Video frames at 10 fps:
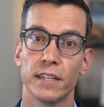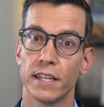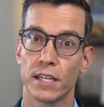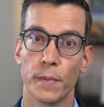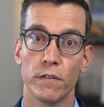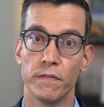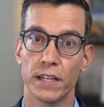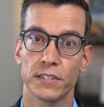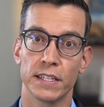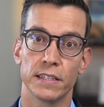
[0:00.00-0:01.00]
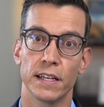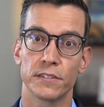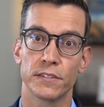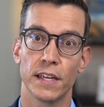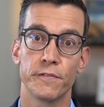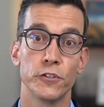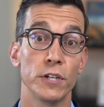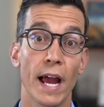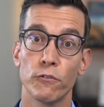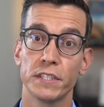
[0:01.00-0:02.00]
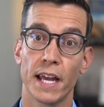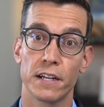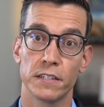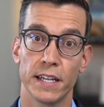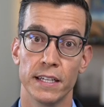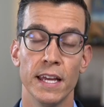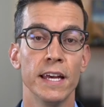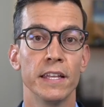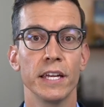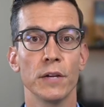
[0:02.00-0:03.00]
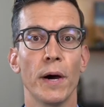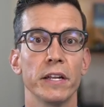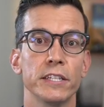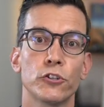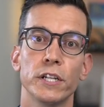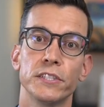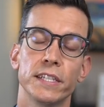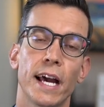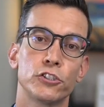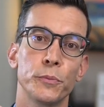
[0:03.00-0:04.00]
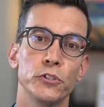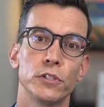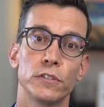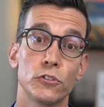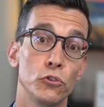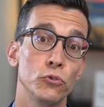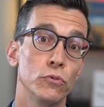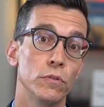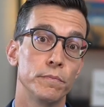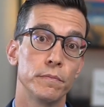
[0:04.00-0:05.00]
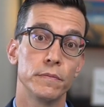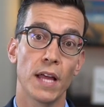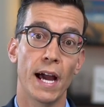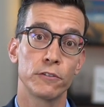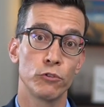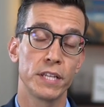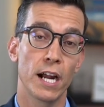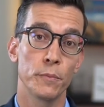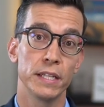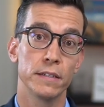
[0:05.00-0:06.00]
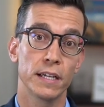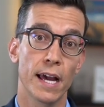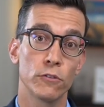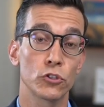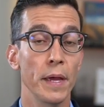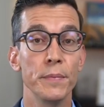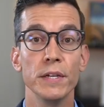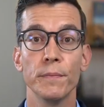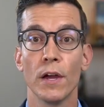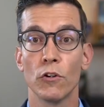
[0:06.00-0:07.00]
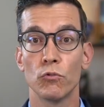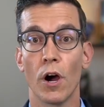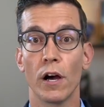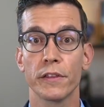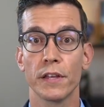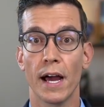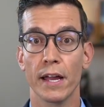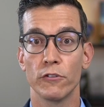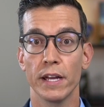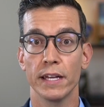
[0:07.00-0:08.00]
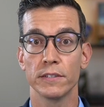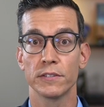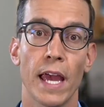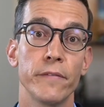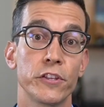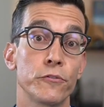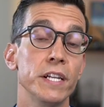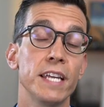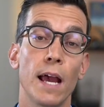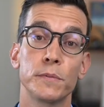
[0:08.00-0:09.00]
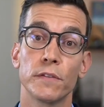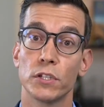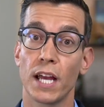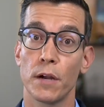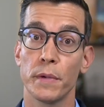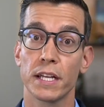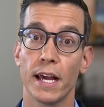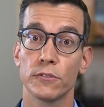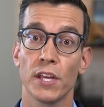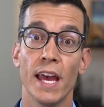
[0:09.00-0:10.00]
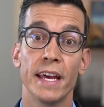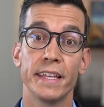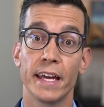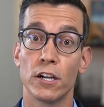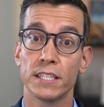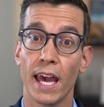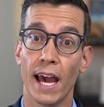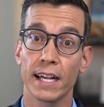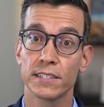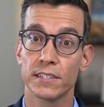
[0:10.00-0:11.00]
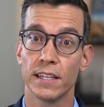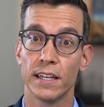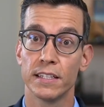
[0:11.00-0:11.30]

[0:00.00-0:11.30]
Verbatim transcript: to think about fixing this. If you're not retired yet, think about increasing contributions to non-retirement accounts or maybe Roth IRAs. Having 3 types of retirement accounts that are taxed